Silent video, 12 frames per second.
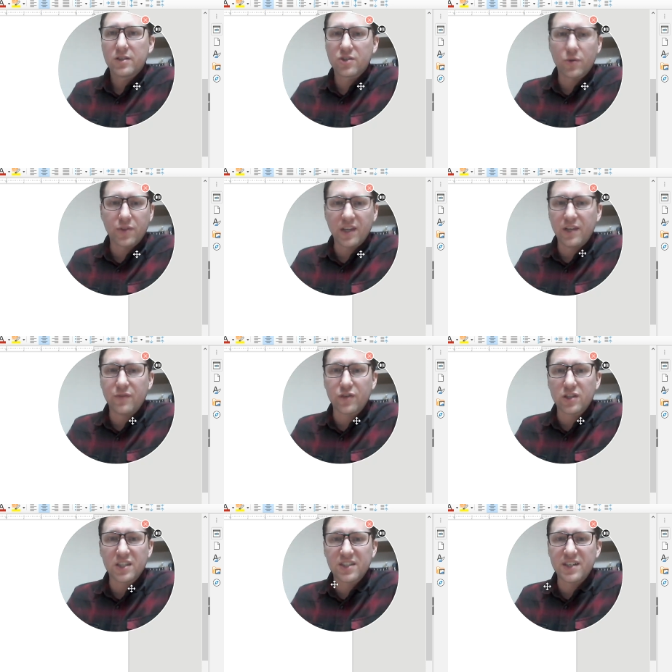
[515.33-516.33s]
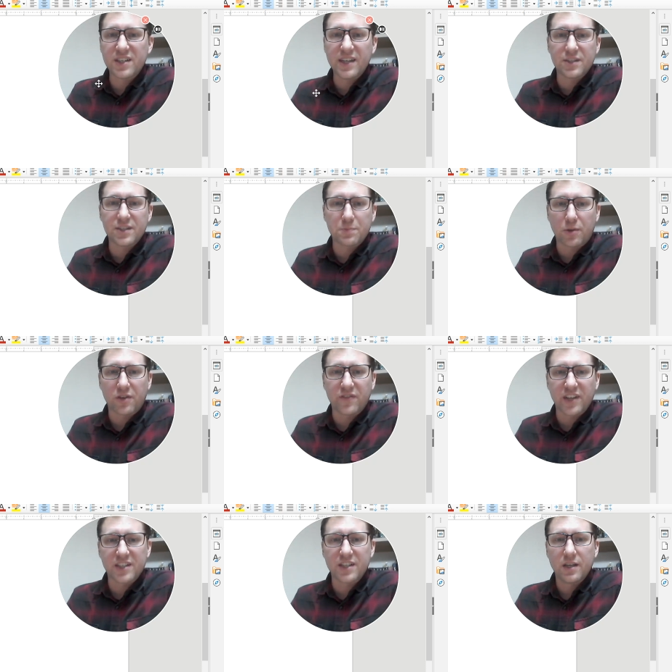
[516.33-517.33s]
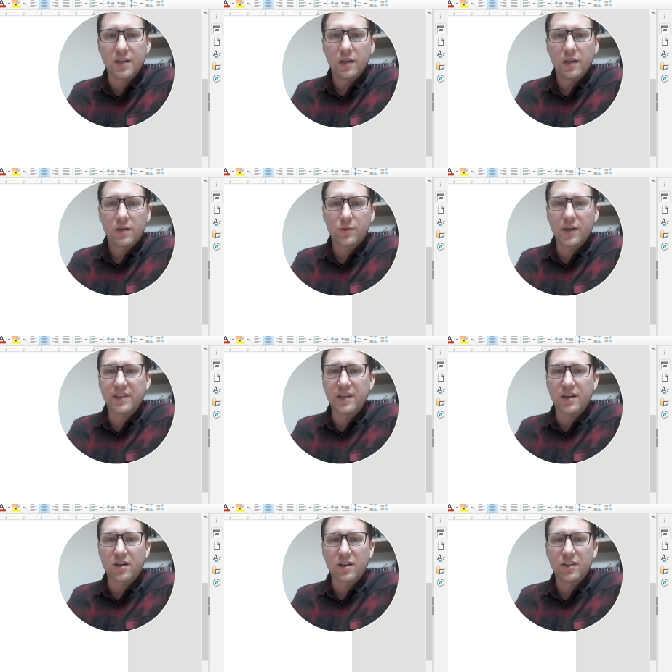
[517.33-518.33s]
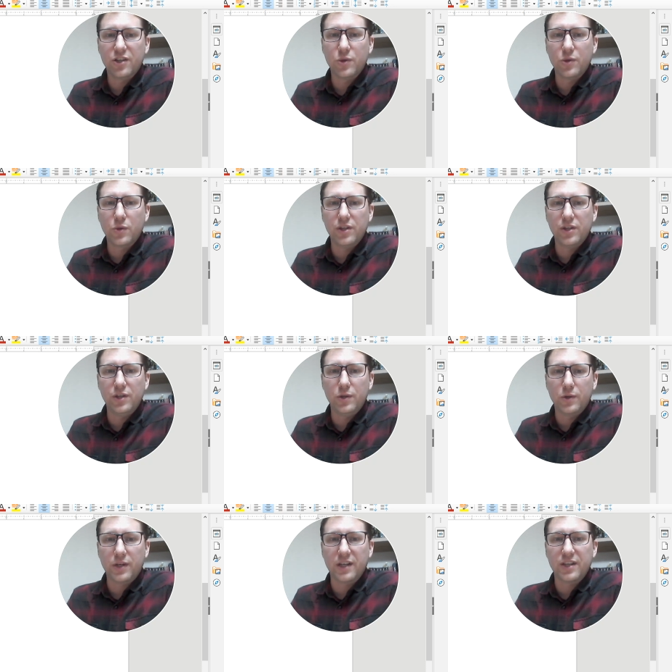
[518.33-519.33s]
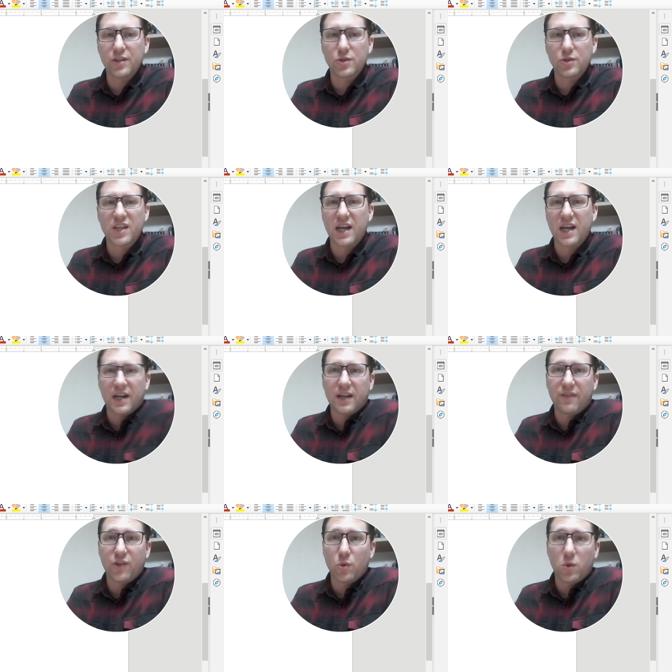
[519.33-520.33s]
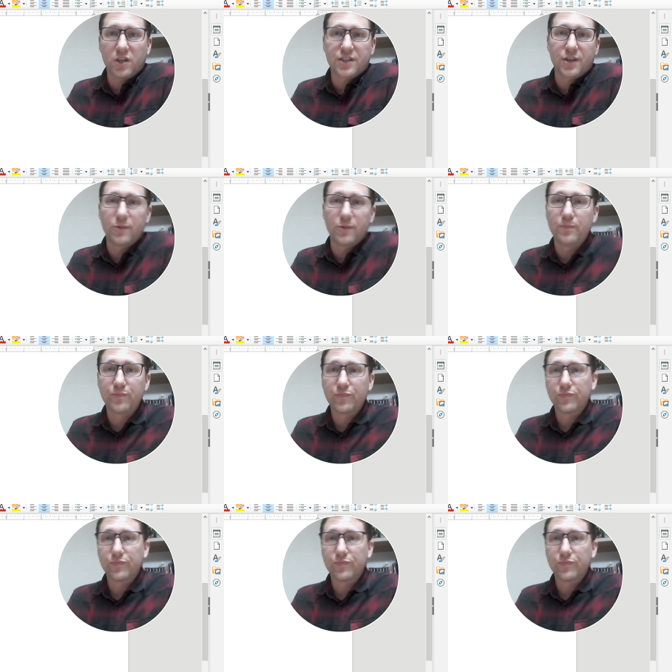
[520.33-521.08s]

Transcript: So thank you for listening is perfect right there. You can use that if you want to.